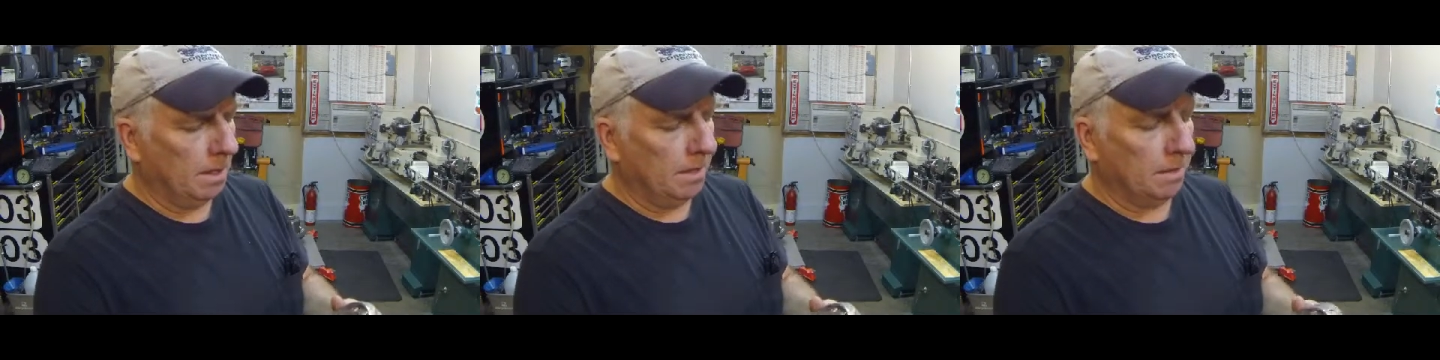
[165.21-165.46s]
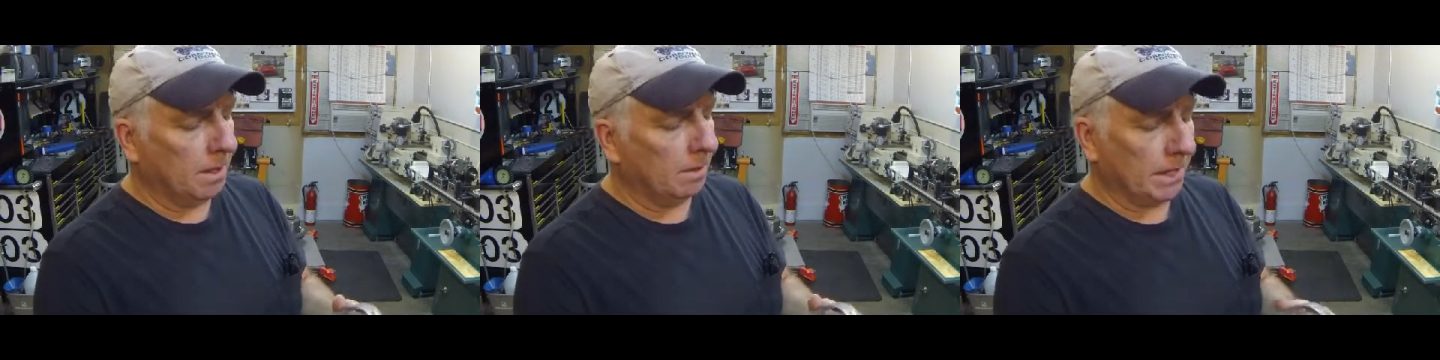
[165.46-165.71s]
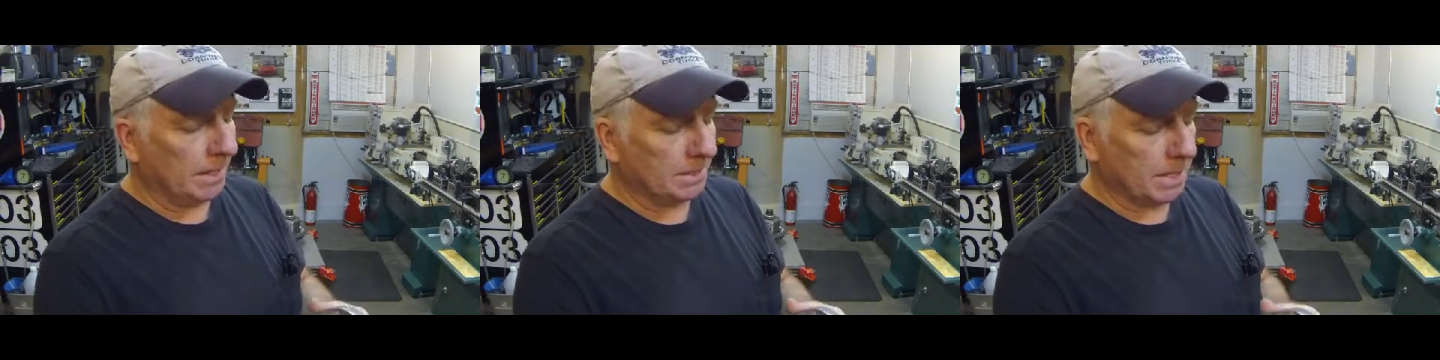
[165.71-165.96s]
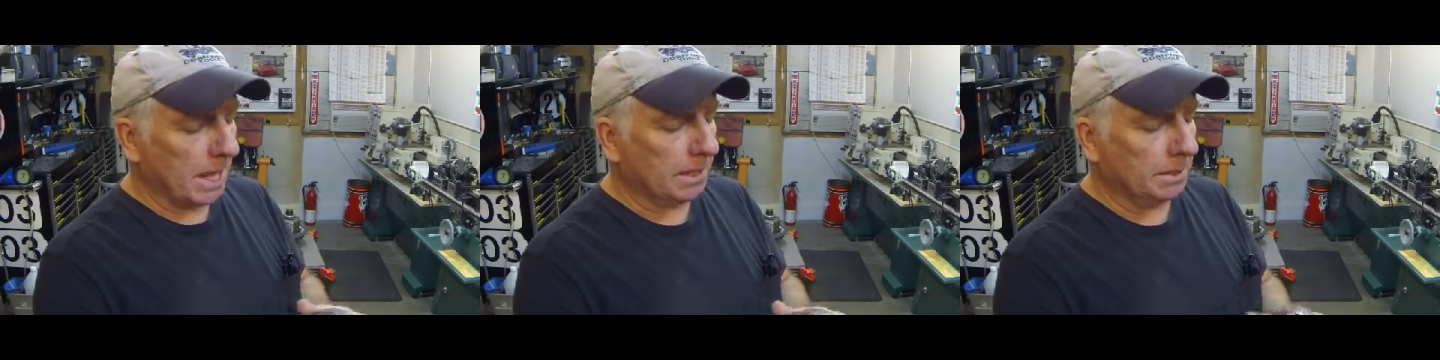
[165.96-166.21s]
They're
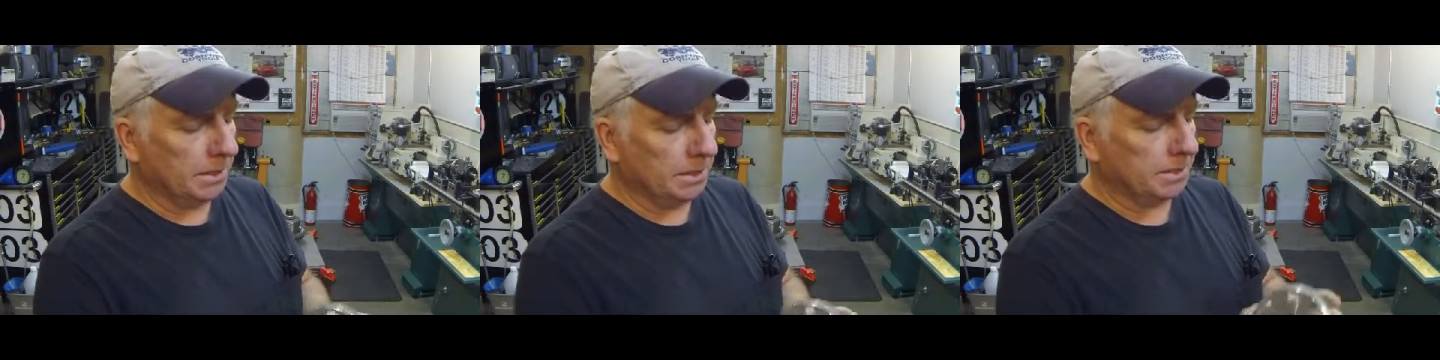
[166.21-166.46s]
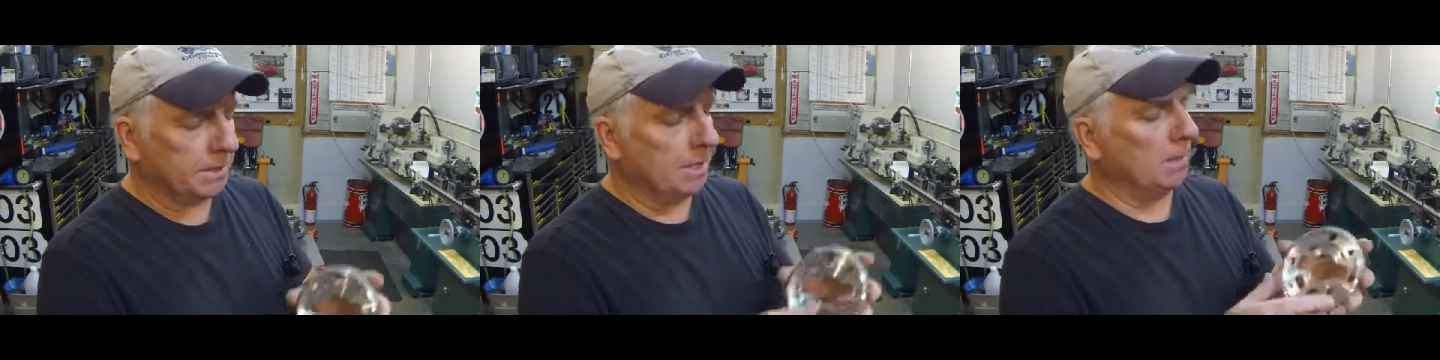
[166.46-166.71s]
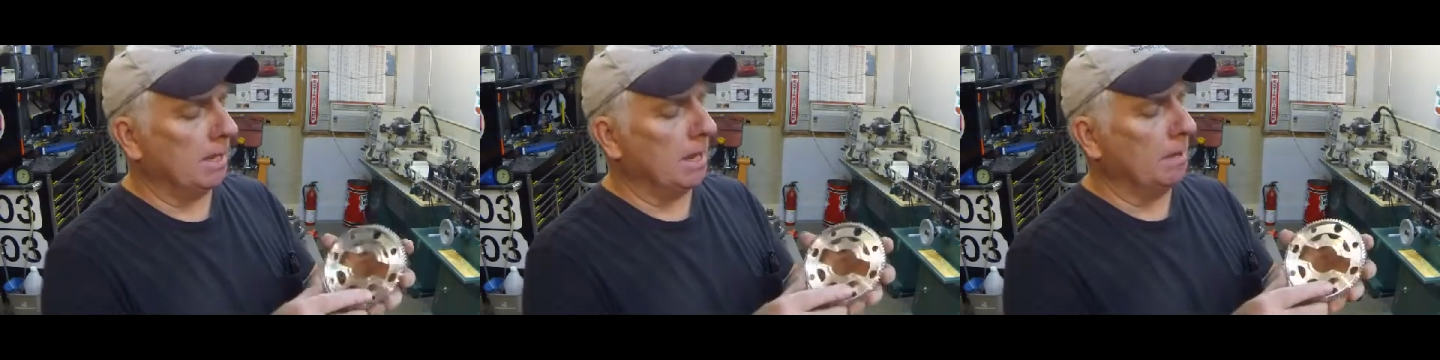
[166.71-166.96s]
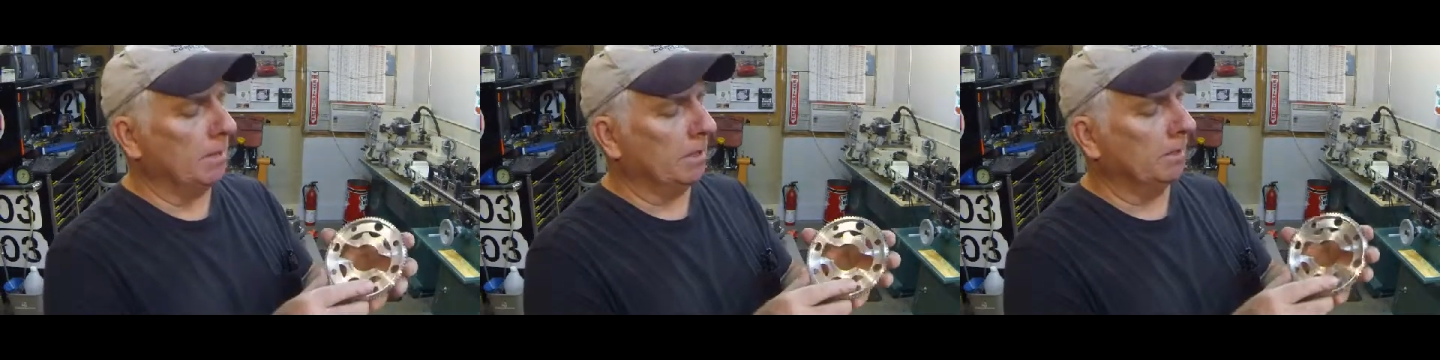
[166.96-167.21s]
exactly the same
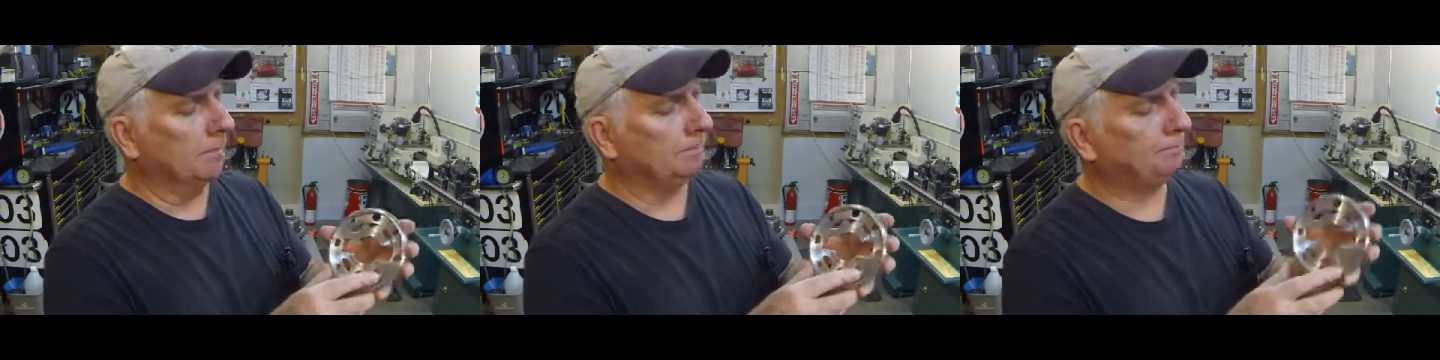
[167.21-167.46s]
diameter,